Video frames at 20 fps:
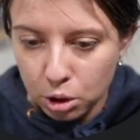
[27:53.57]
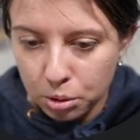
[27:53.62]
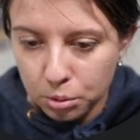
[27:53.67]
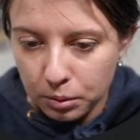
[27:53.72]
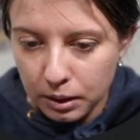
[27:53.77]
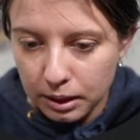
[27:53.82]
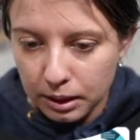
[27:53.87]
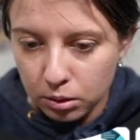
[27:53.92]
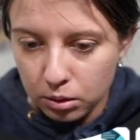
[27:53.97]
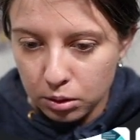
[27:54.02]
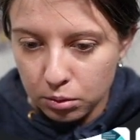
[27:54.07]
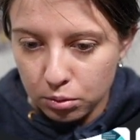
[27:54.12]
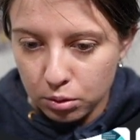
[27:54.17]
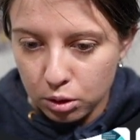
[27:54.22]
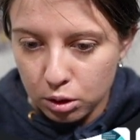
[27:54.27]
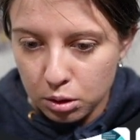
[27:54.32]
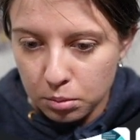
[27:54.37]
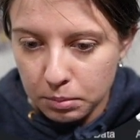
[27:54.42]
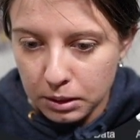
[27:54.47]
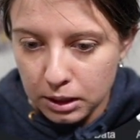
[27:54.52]
to rank on the
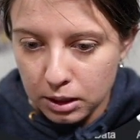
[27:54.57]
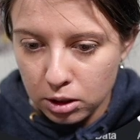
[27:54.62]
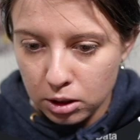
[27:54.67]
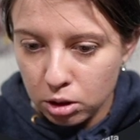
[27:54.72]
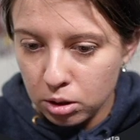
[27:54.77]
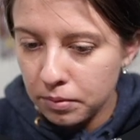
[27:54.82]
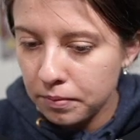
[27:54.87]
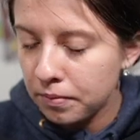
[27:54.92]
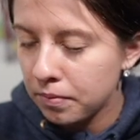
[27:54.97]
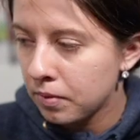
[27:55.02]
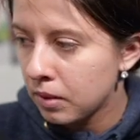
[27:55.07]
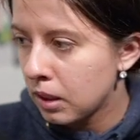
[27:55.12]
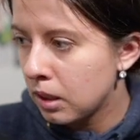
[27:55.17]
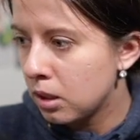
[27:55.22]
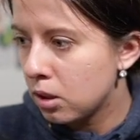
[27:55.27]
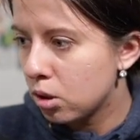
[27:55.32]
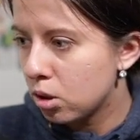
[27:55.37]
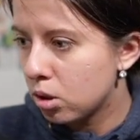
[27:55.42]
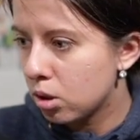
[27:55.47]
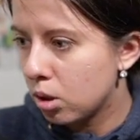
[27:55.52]
first page.
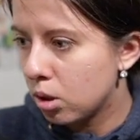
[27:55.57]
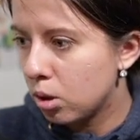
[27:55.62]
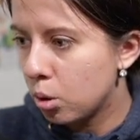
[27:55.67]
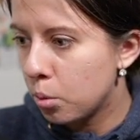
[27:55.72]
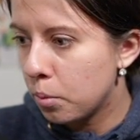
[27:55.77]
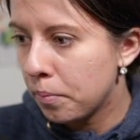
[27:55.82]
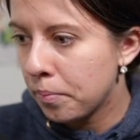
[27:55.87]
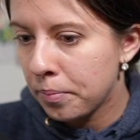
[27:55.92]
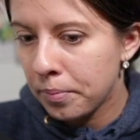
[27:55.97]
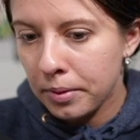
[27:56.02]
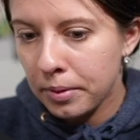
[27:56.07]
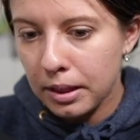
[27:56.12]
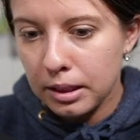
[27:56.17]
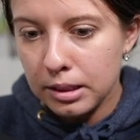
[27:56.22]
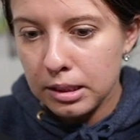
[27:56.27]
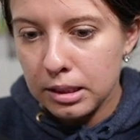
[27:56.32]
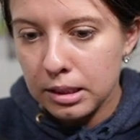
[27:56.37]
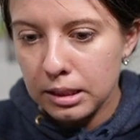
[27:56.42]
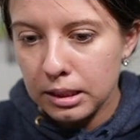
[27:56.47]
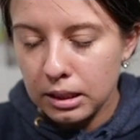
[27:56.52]
So
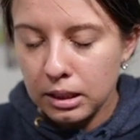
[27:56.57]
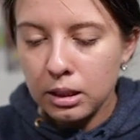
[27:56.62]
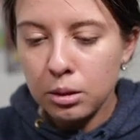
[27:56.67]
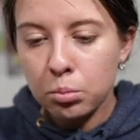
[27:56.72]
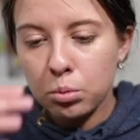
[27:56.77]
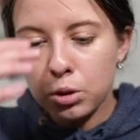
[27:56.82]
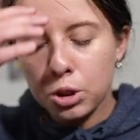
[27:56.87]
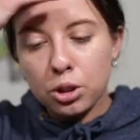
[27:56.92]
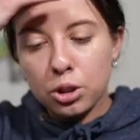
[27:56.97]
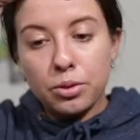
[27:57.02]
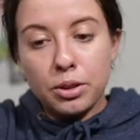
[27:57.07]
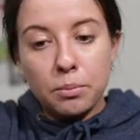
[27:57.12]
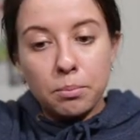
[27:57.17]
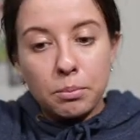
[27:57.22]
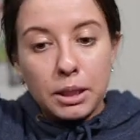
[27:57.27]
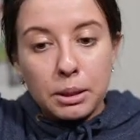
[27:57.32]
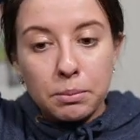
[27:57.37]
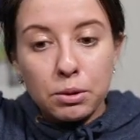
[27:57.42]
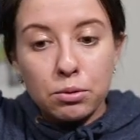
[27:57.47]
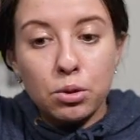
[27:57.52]
let's see which of them
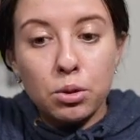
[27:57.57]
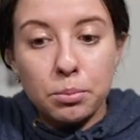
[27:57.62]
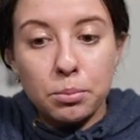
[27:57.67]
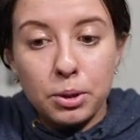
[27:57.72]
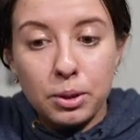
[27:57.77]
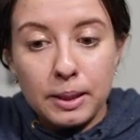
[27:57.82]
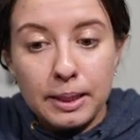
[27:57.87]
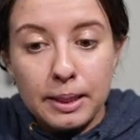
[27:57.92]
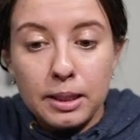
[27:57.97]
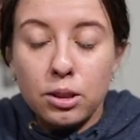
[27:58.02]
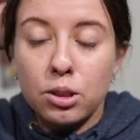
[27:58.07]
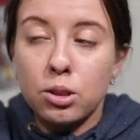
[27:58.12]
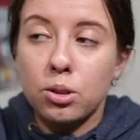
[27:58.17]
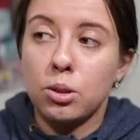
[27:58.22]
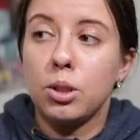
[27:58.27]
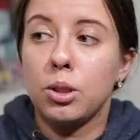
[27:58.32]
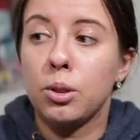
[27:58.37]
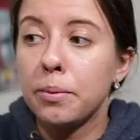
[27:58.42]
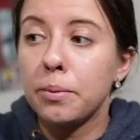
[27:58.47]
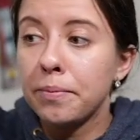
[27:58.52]
might be formulaic.
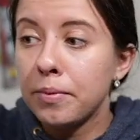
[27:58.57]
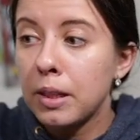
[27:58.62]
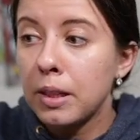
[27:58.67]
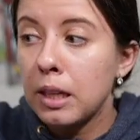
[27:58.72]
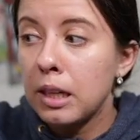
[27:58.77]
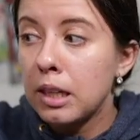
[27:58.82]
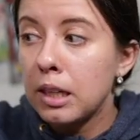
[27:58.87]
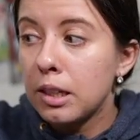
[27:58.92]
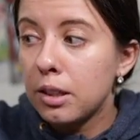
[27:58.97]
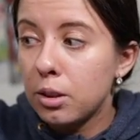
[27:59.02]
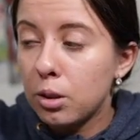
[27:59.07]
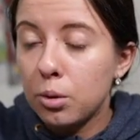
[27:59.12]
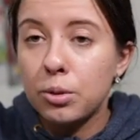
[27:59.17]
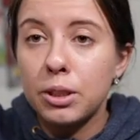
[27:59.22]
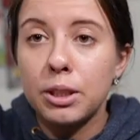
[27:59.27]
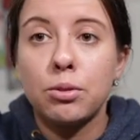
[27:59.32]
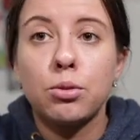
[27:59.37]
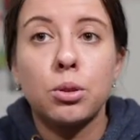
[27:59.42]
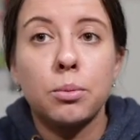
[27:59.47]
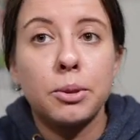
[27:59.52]
So, they're already
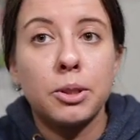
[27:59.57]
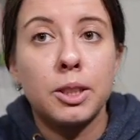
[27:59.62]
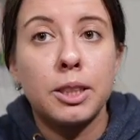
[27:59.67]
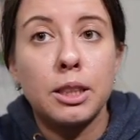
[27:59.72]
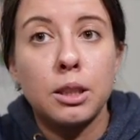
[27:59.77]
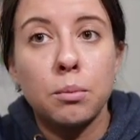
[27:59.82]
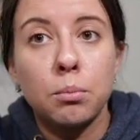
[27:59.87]
formulaic and